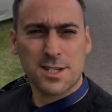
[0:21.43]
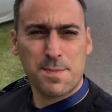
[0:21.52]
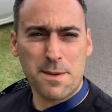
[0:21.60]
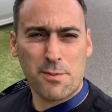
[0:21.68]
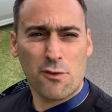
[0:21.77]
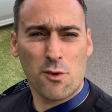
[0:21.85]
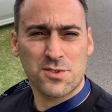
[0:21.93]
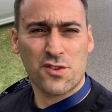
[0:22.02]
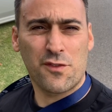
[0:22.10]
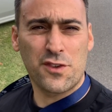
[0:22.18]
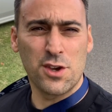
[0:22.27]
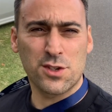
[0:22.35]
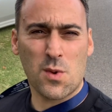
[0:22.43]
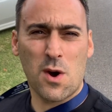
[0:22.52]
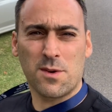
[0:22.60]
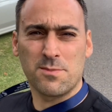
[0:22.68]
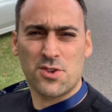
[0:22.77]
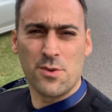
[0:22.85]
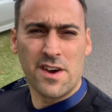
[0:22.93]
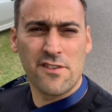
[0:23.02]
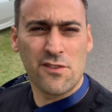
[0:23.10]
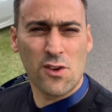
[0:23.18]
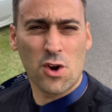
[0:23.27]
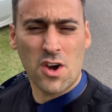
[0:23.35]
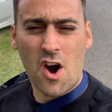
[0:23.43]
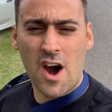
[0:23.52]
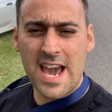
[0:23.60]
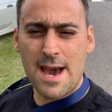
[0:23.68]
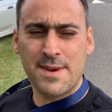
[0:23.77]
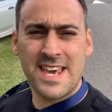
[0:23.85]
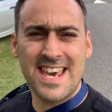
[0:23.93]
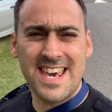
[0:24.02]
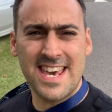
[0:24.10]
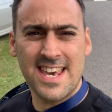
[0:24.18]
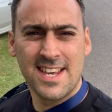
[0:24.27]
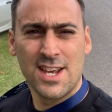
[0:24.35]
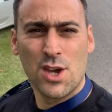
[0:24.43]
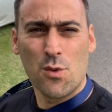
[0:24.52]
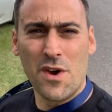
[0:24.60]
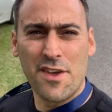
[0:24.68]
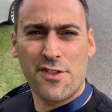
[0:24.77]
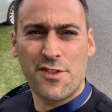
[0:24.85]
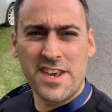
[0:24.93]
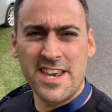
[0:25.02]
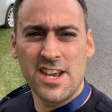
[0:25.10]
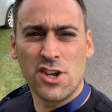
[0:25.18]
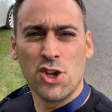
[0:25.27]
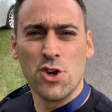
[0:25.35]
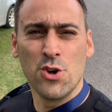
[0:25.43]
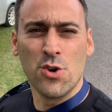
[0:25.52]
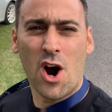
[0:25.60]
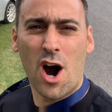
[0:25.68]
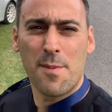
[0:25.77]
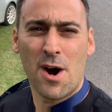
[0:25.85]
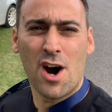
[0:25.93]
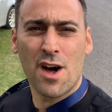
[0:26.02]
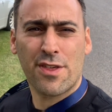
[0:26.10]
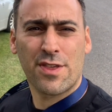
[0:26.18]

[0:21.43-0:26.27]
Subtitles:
Peak Performance Reviews. Welcome to another vlog. I am here with the new Abarth